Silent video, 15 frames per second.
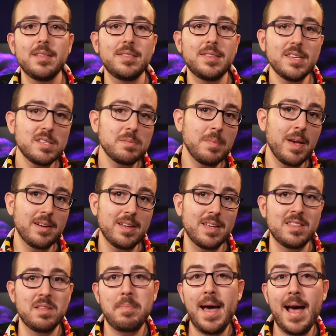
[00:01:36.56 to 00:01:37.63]
This meant in
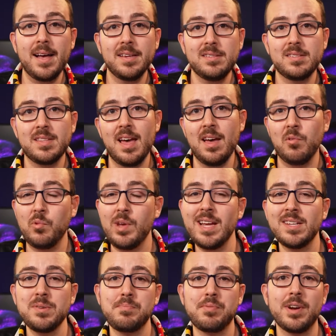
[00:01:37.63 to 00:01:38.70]
the past that we had
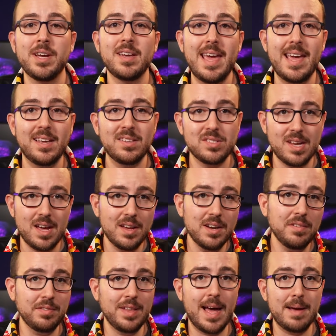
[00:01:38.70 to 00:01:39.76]
to bring a ton
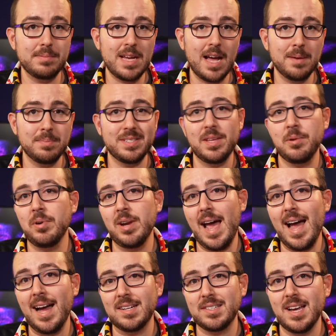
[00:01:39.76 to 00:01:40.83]
of laptops that would
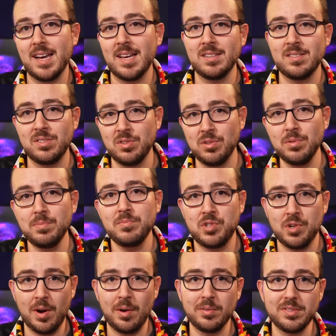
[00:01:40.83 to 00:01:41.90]
act as Zoom
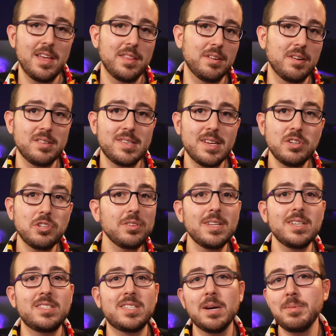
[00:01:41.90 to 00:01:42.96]
drones. They're essentially
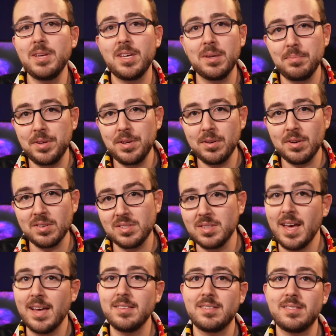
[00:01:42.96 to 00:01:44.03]
dummy computers
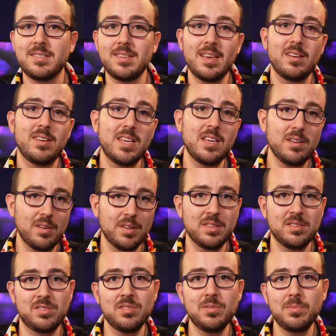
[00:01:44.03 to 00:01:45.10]
that sit in on the
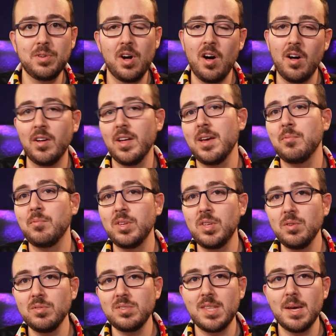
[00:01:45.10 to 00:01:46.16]
Zoom call, and we
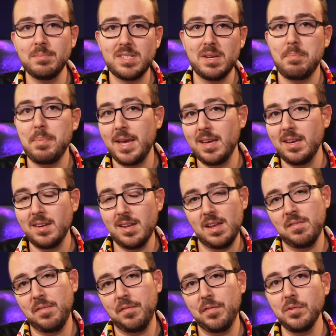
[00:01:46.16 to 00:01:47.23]
use them to pin
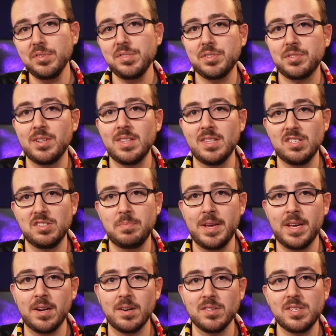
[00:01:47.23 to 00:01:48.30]
and full screen the
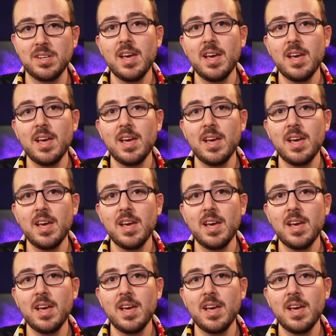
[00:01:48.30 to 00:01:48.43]
speakers